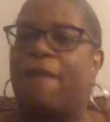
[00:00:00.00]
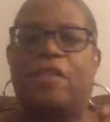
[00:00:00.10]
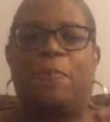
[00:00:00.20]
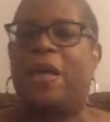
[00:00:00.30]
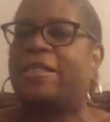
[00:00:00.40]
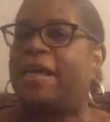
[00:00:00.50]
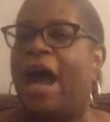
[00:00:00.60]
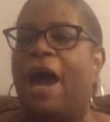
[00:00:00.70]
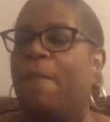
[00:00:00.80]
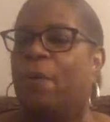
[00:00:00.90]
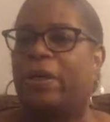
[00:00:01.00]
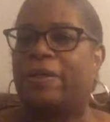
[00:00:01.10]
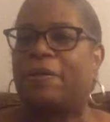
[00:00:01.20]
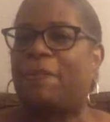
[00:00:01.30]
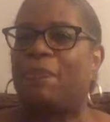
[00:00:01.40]
I've spent time with,
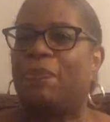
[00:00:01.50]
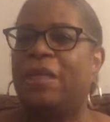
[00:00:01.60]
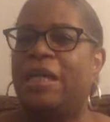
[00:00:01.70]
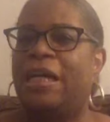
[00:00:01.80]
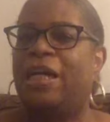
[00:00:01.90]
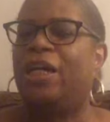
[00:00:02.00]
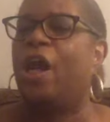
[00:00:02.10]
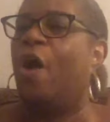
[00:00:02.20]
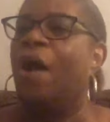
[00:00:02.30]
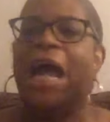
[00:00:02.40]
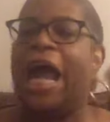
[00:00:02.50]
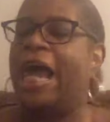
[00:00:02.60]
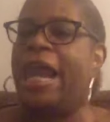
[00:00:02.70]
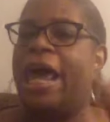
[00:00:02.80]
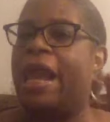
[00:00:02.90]
you know,
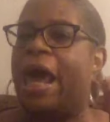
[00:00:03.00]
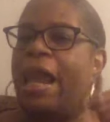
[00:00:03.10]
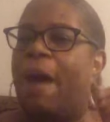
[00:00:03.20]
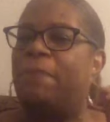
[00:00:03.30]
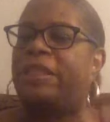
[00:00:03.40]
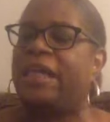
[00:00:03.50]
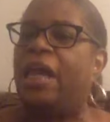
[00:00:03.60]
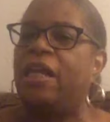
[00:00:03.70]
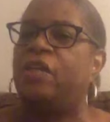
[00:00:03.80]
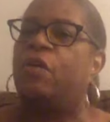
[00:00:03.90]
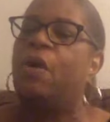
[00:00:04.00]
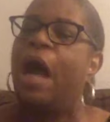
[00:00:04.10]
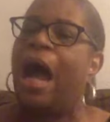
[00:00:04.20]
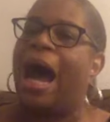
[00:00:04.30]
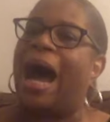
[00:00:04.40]
and, and, and I'm telling you,
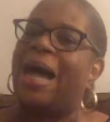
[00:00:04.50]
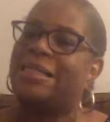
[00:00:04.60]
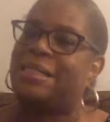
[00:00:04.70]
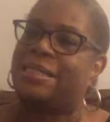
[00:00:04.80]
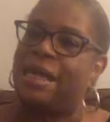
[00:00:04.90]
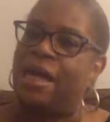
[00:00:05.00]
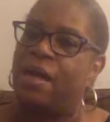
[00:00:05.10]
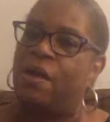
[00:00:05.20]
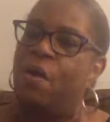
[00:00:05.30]
I see